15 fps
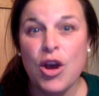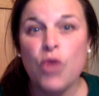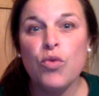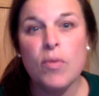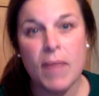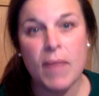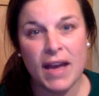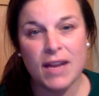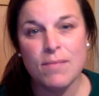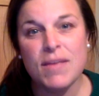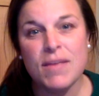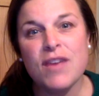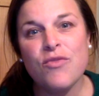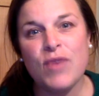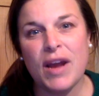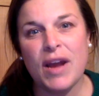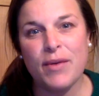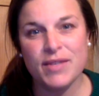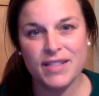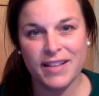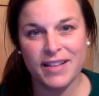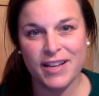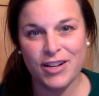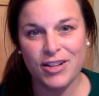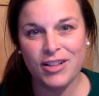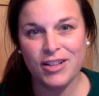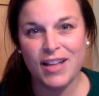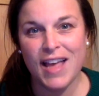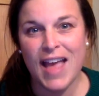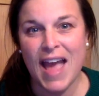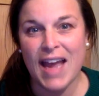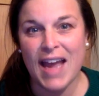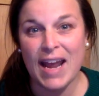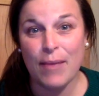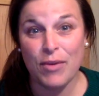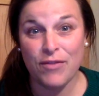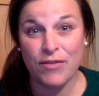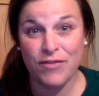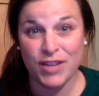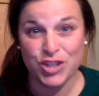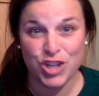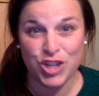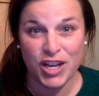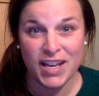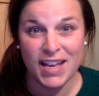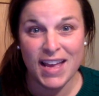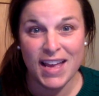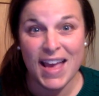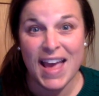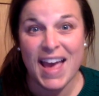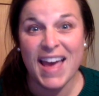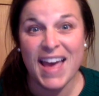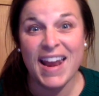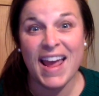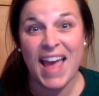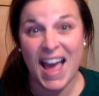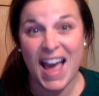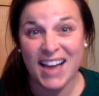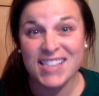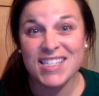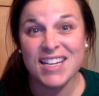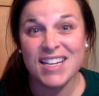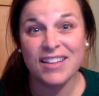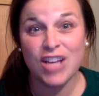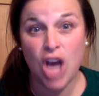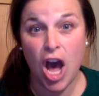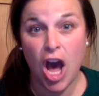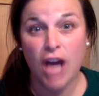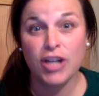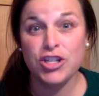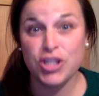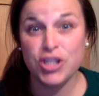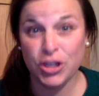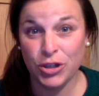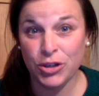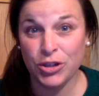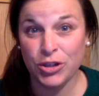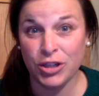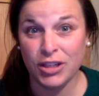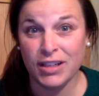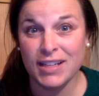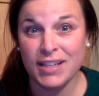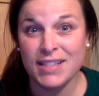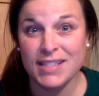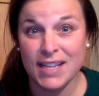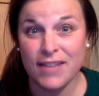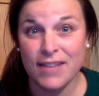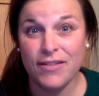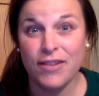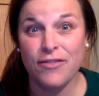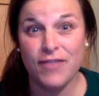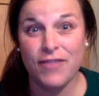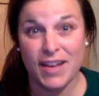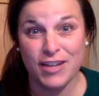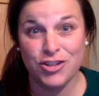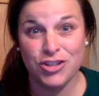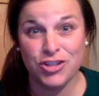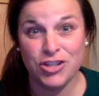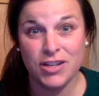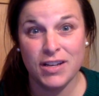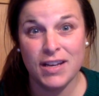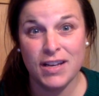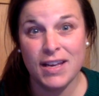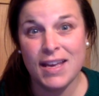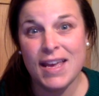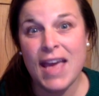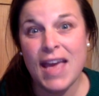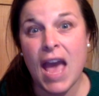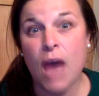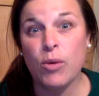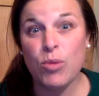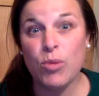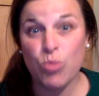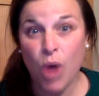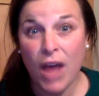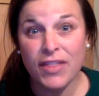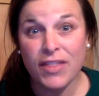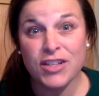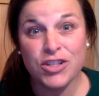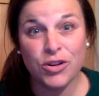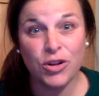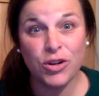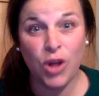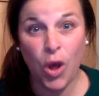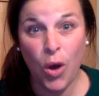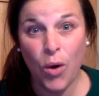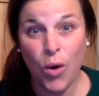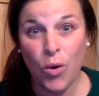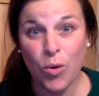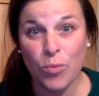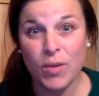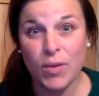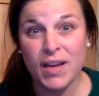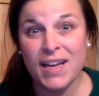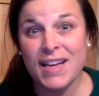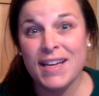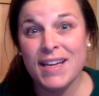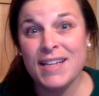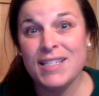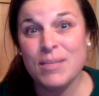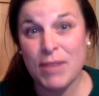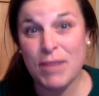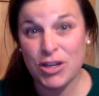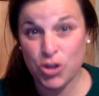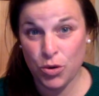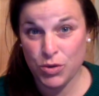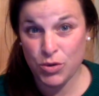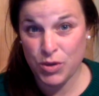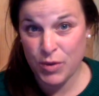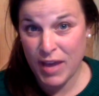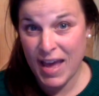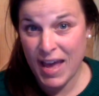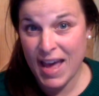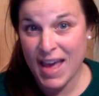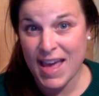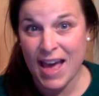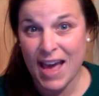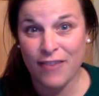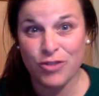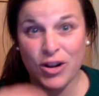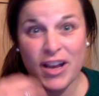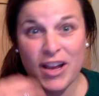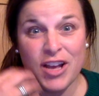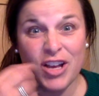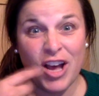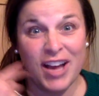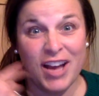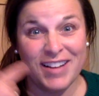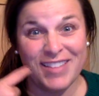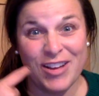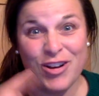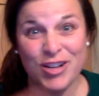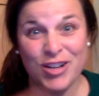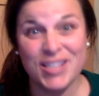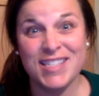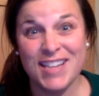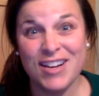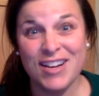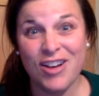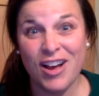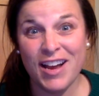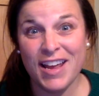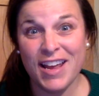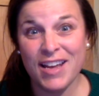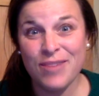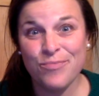reminded me of when I was little and I went fishing and I accidentally caught a turtle instead of a fish. And we brought the turtle home to make sure it was okay after I got the hook stuck on it.